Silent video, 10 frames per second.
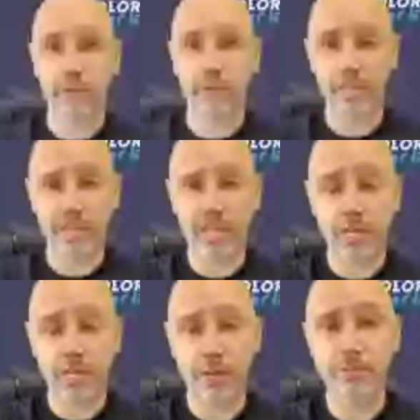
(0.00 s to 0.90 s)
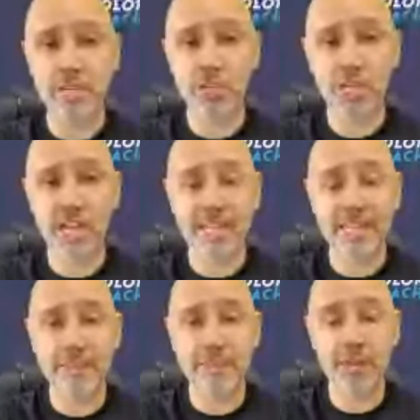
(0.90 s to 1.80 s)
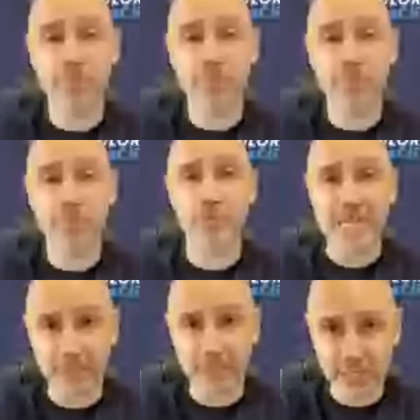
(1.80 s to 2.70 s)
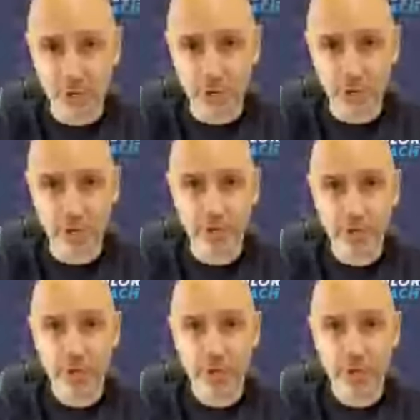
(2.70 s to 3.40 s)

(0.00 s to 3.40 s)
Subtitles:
Then they become bait shy. Then it becomes really, really hard